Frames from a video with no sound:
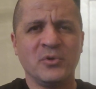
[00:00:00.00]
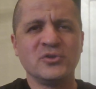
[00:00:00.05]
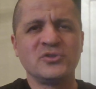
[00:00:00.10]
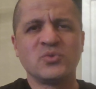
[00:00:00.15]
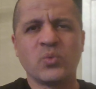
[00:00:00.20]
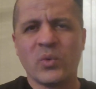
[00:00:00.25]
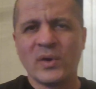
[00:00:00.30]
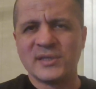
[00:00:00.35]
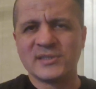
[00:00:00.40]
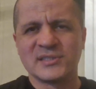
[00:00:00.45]

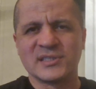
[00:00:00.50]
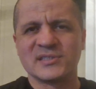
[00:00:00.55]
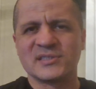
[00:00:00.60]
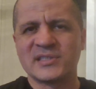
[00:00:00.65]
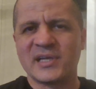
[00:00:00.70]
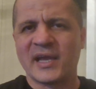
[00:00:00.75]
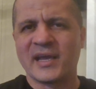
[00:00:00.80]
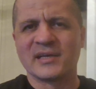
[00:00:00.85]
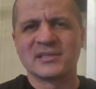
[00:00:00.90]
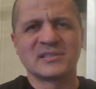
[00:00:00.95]
Moose wins
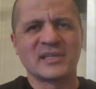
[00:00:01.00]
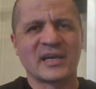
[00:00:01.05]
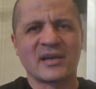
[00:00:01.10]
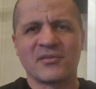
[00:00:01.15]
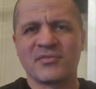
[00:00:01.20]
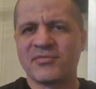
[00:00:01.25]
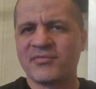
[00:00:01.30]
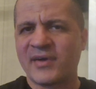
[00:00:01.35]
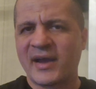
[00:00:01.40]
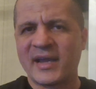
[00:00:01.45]
this thing. It's
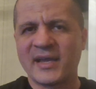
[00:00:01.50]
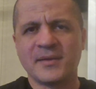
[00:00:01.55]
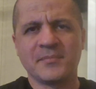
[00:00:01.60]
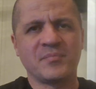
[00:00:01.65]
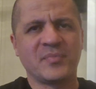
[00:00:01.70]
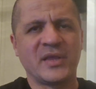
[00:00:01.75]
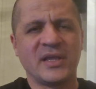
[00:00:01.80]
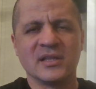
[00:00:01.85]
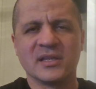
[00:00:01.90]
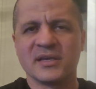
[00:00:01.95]
like a fight.
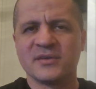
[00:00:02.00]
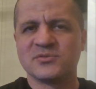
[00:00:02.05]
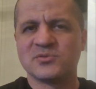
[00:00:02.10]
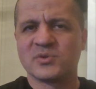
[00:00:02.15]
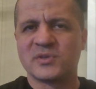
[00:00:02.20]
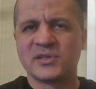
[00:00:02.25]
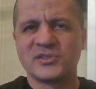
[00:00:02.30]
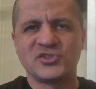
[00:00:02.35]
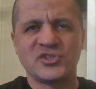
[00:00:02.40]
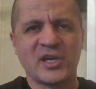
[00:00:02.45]
He leaves
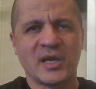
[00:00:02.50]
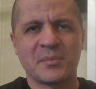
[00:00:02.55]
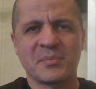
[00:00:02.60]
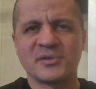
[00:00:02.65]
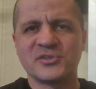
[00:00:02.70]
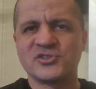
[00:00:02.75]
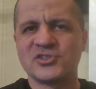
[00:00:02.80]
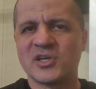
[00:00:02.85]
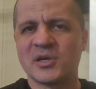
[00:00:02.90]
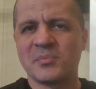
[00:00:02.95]
with the
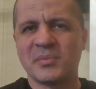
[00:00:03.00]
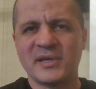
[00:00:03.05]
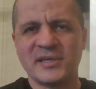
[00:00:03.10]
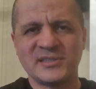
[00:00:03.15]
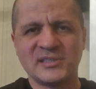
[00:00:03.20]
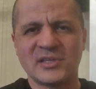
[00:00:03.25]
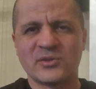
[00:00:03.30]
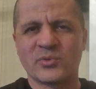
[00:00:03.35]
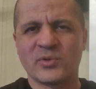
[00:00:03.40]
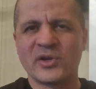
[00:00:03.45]
championship.
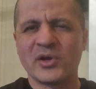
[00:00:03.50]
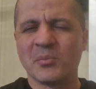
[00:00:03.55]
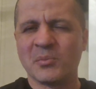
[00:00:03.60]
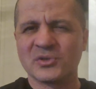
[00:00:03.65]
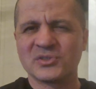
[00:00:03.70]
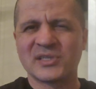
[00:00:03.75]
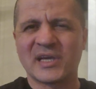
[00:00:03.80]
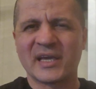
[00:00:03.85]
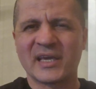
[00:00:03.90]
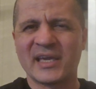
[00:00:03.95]
E C three
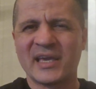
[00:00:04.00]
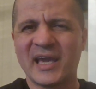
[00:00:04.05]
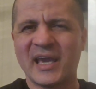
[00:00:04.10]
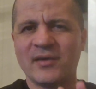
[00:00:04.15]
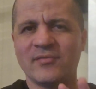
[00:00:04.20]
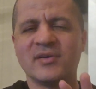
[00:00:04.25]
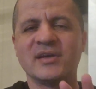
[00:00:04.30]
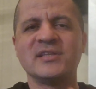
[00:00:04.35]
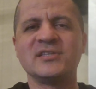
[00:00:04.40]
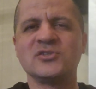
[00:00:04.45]
almost like
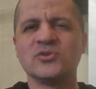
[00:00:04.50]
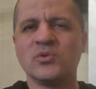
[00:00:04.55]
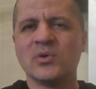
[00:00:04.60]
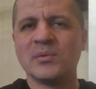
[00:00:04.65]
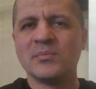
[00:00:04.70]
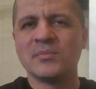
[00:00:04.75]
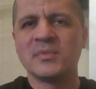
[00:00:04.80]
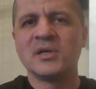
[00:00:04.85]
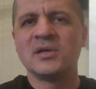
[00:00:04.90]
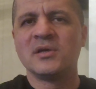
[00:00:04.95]
gave in
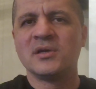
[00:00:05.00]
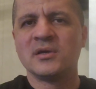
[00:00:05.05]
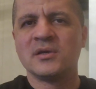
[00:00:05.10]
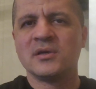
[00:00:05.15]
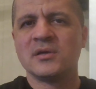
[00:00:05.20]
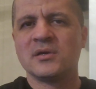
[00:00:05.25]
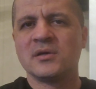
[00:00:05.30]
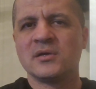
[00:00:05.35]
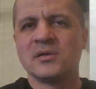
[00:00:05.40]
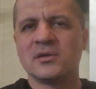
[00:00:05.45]
to him,
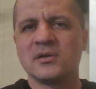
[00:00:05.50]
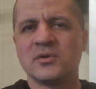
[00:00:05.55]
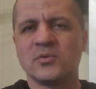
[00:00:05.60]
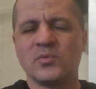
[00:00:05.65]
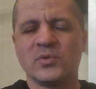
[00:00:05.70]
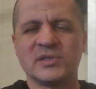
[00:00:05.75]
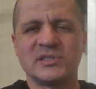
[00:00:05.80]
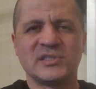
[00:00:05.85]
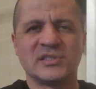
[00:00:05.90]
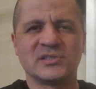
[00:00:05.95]

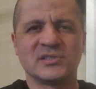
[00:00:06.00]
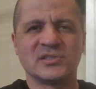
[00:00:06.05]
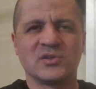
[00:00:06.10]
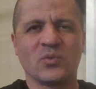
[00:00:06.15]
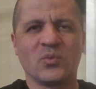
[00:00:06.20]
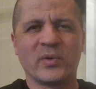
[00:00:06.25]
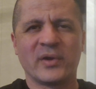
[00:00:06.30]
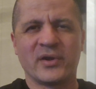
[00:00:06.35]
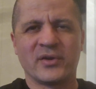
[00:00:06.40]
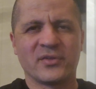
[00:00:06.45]
which is
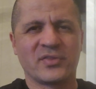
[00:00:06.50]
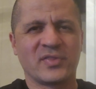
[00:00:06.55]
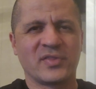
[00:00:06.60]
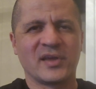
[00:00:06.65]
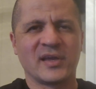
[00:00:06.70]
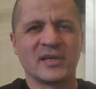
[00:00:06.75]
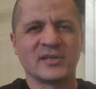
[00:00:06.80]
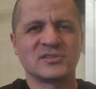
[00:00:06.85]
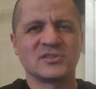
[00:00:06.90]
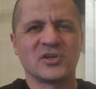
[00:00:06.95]
the weird
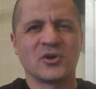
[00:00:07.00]
thing.